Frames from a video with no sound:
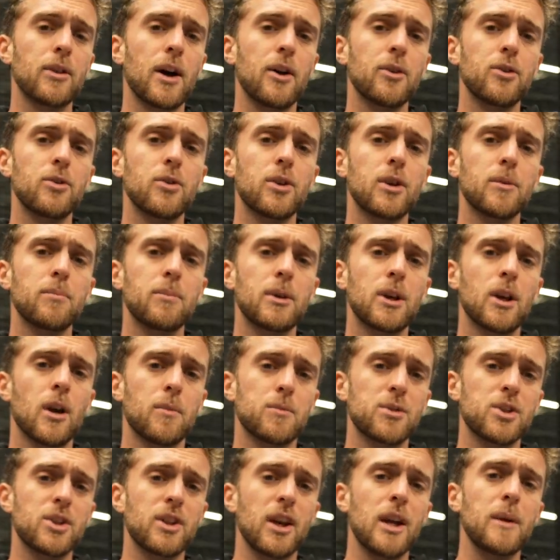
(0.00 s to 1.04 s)
how you can become
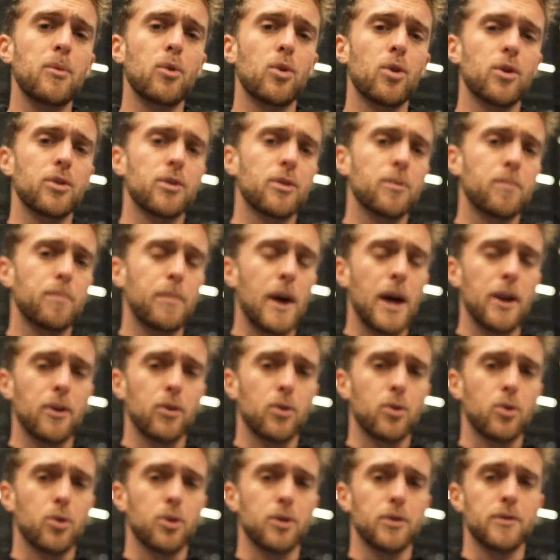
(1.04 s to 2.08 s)
stable on the paddle
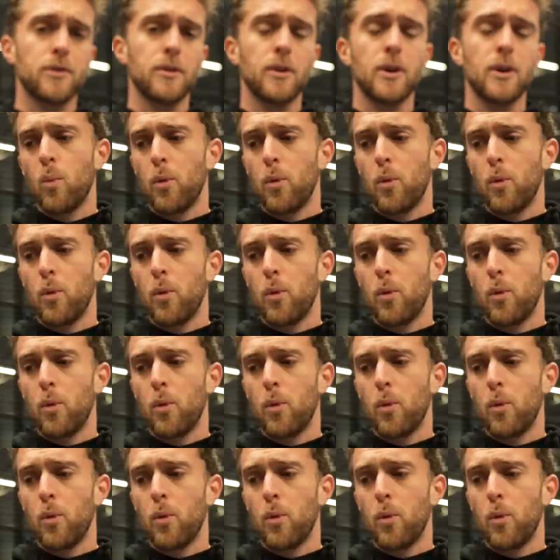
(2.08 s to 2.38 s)
court.